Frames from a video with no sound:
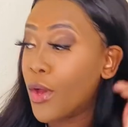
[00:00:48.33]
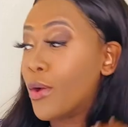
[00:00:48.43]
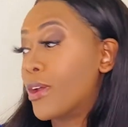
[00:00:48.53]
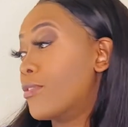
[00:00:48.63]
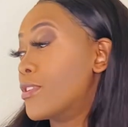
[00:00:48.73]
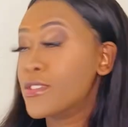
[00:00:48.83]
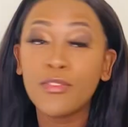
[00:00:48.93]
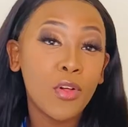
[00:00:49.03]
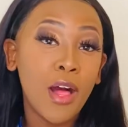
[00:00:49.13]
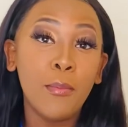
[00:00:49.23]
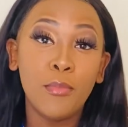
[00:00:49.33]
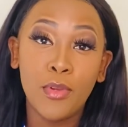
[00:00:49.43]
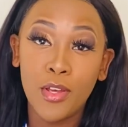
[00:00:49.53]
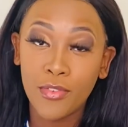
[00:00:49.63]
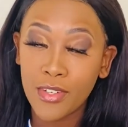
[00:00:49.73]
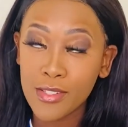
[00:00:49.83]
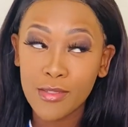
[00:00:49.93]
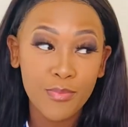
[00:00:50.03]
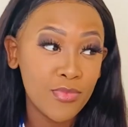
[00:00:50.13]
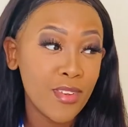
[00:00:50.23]
Okay, first of all, I'm
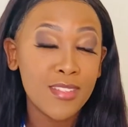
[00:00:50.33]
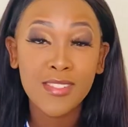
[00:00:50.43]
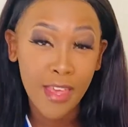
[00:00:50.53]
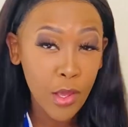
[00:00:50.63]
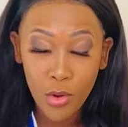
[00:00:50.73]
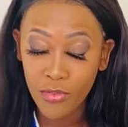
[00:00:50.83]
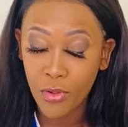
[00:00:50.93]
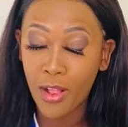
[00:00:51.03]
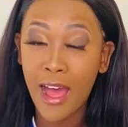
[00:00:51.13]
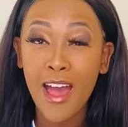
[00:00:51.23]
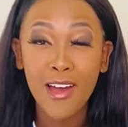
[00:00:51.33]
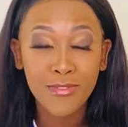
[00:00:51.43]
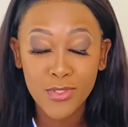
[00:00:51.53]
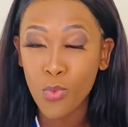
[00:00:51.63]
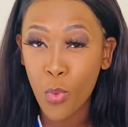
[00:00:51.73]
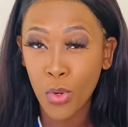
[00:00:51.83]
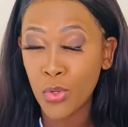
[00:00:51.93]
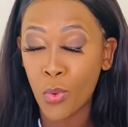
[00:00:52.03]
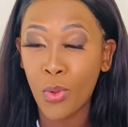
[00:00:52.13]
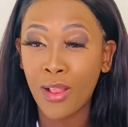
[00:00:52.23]
nervous. Second of all, I have to warn you all,